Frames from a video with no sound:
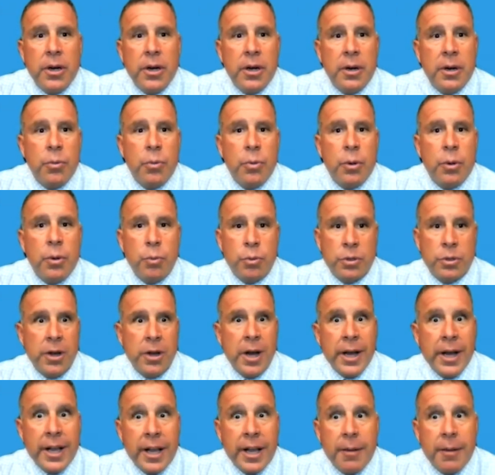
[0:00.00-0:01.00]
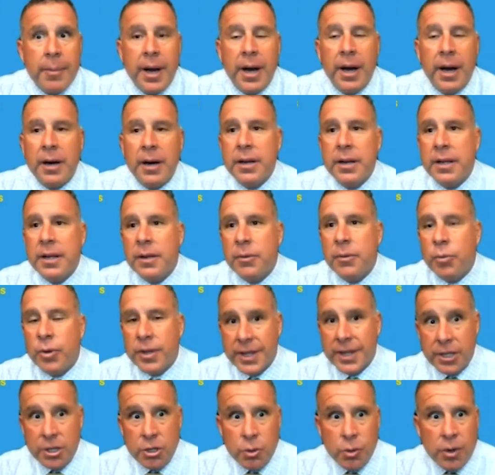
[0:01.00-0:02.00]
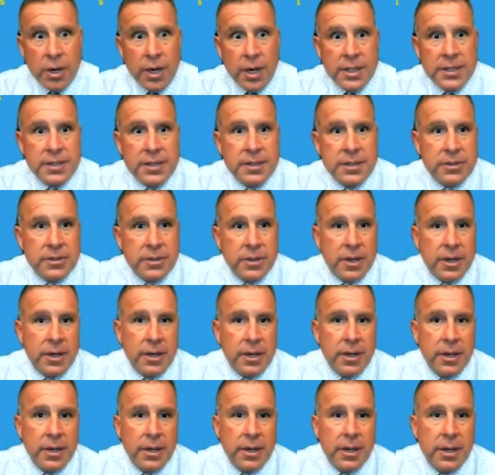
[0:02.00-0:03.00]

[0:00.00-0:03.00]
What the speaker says: what we're talking about and what the nuances are.